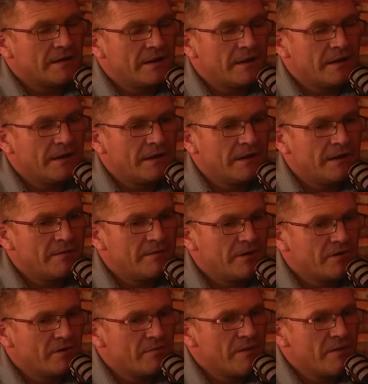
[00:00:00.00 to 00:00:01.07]
Yeah, um,
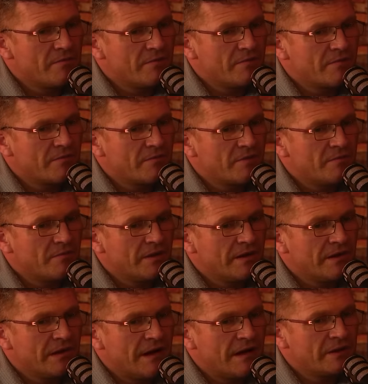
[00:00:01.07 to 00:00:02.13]
I remember
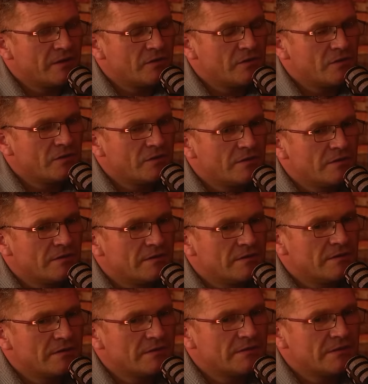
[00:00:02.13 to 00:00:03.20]
being in Ahiol.
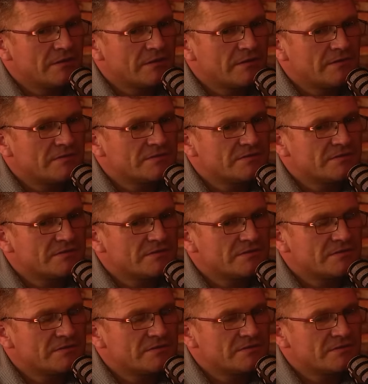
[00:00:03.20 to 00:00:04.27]
I think it
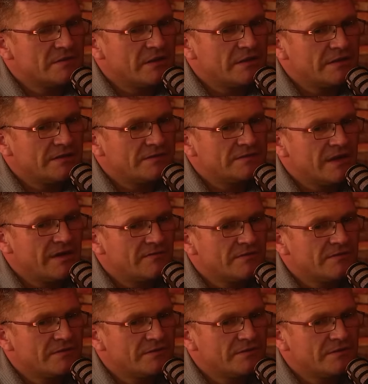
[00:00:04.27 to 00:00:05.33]
was ninety
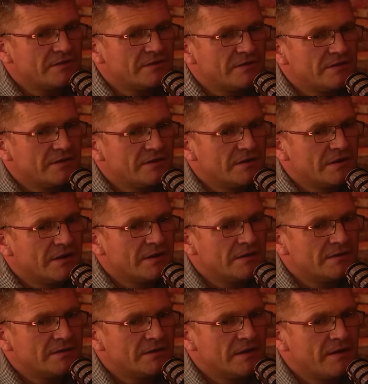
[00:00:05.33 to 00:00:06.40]
seven,
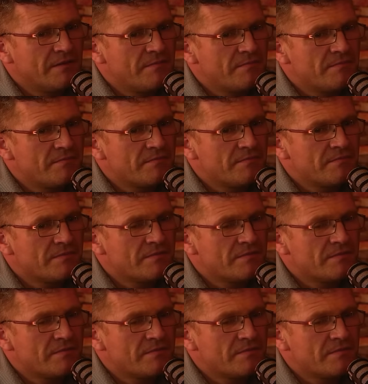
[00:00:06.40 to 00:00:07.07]
and um,